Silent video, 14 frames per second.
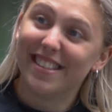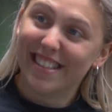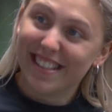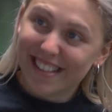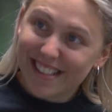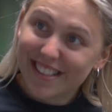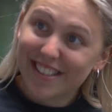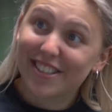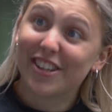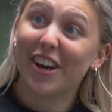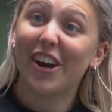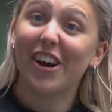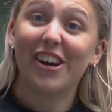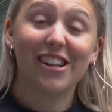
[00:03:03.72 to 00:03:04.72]
Because some of the
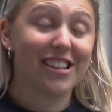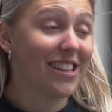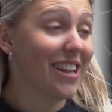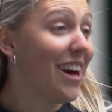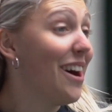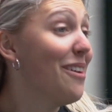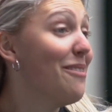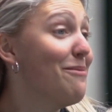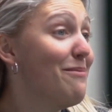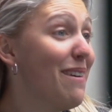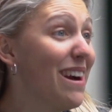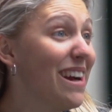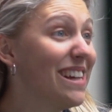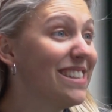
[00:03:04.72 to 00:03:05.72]
most meaningful
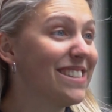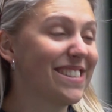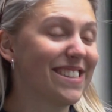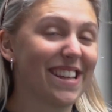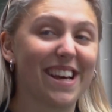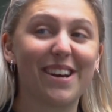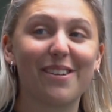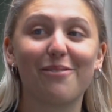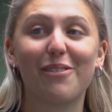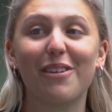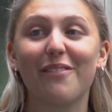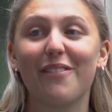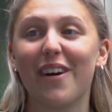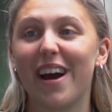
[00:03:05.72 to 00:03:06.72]
conversations I've had with
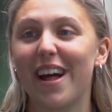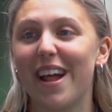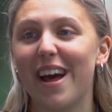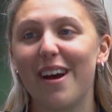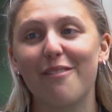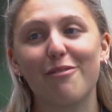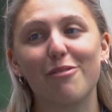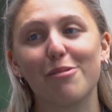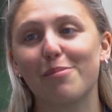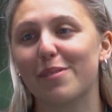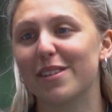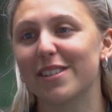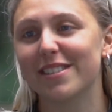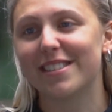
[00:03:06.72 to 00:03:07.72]
people are when somebody's
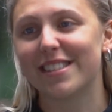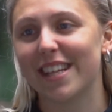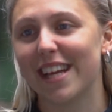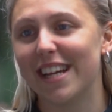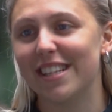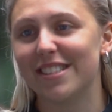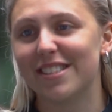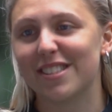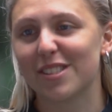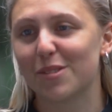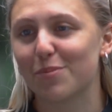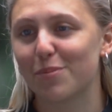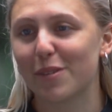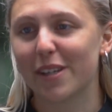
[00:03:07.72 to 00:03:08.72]
asked me that question, I
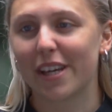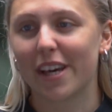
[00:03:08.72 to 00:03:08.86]
say,